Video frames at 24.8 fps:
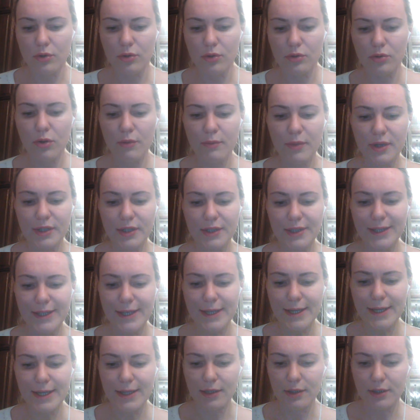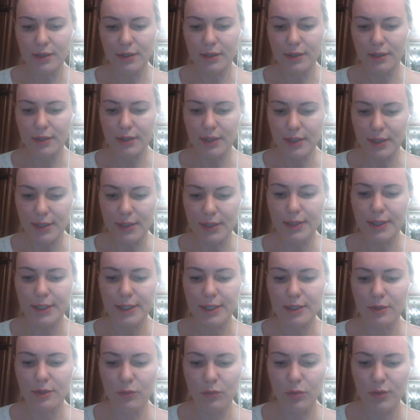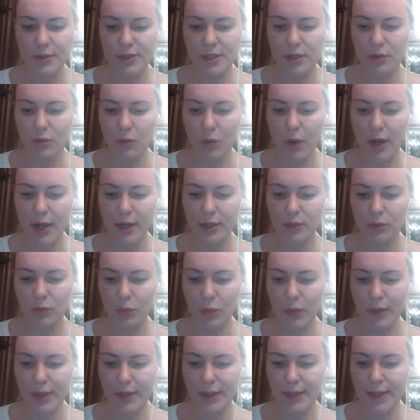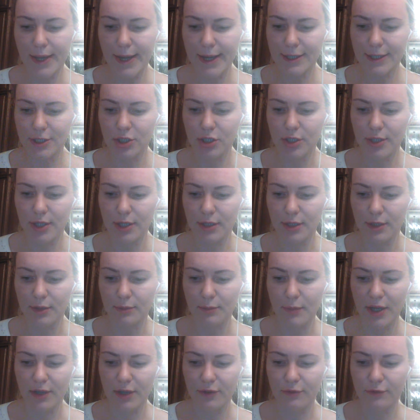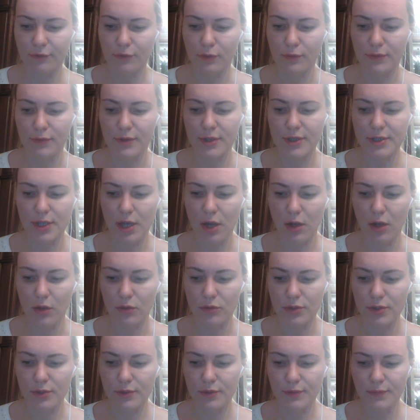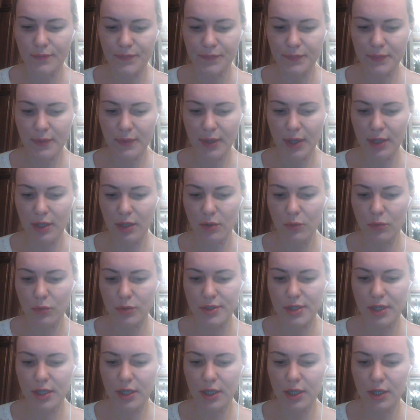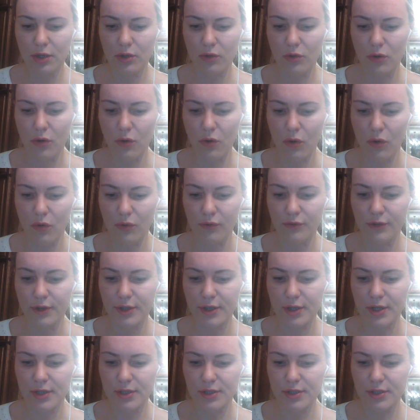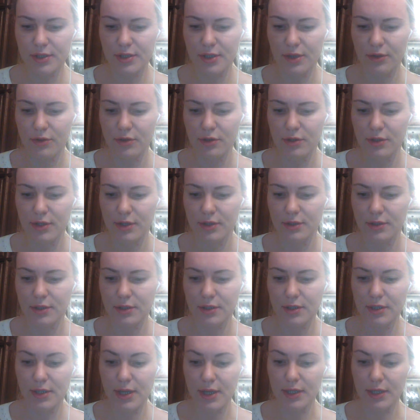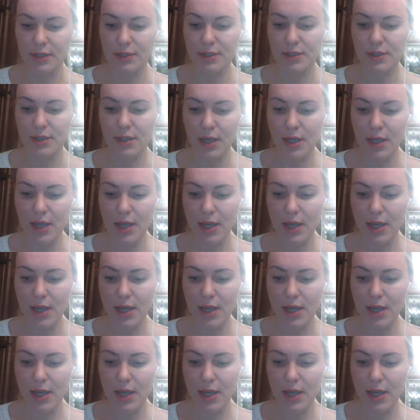Robert E. Lee was a quiet, well-educated man from the South. He was a hero of the southern states.